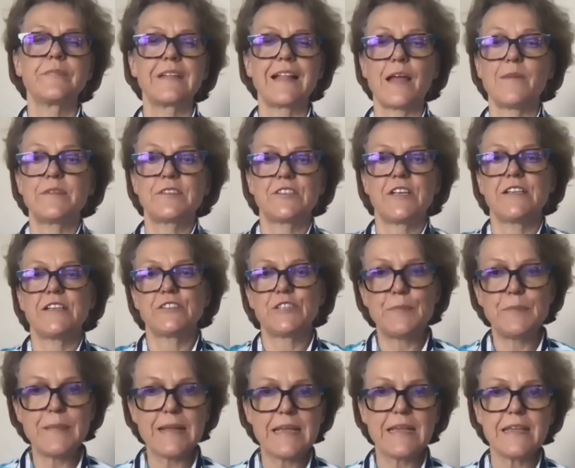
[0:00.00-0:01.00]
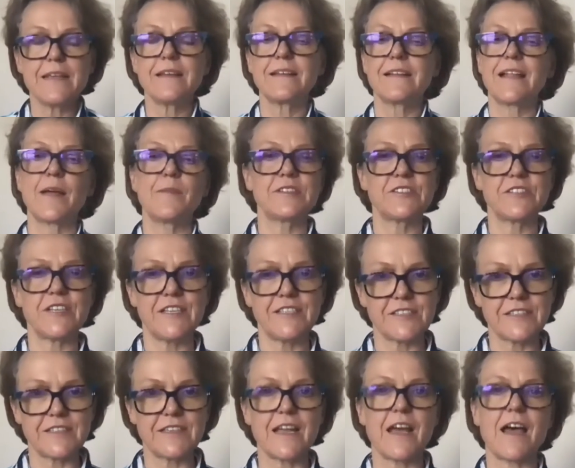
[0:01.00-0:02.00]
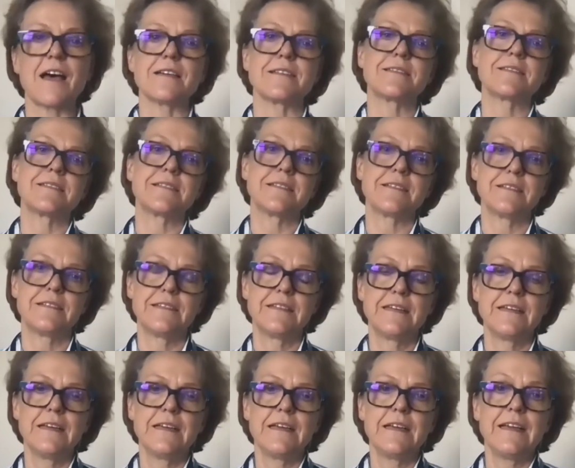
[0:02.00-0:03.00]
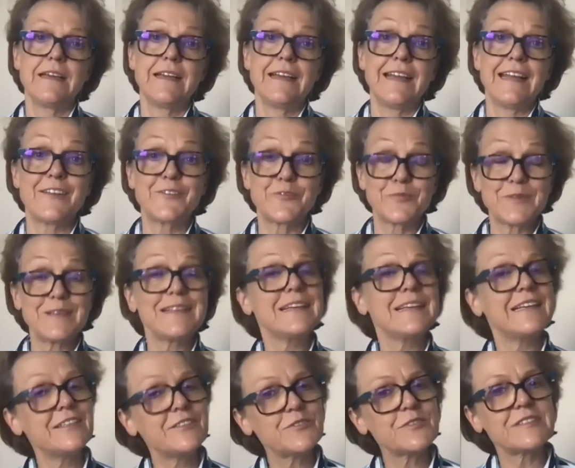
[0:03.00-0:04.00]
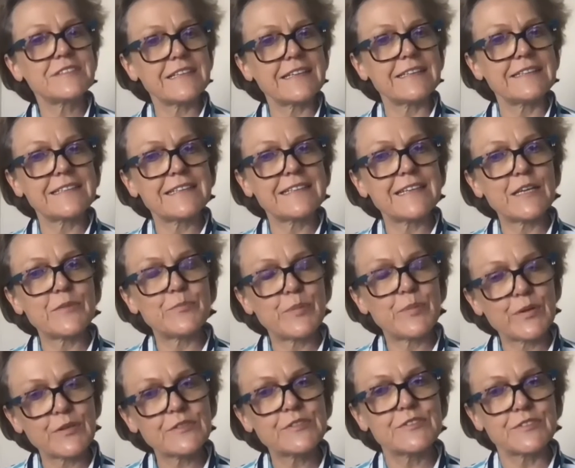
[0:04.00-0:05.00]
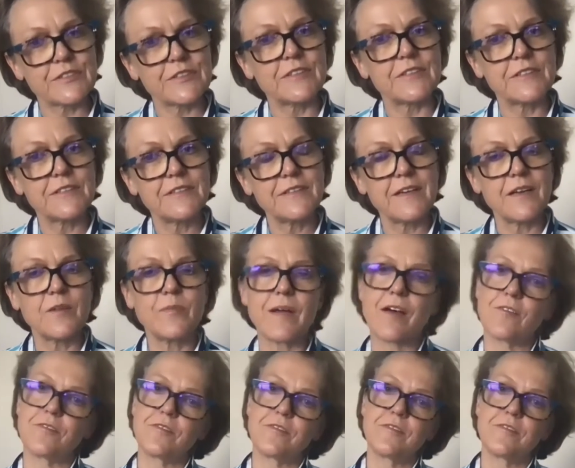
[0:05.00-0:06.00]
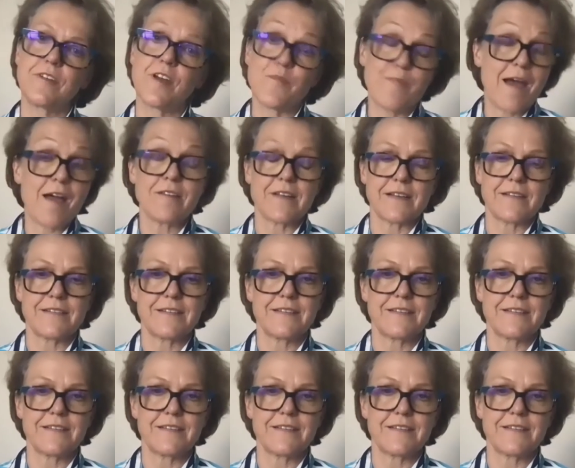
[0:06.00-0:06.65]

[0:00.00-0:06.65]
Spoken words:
Climate change and me, climate change and us. It's really interesting to get personal about it.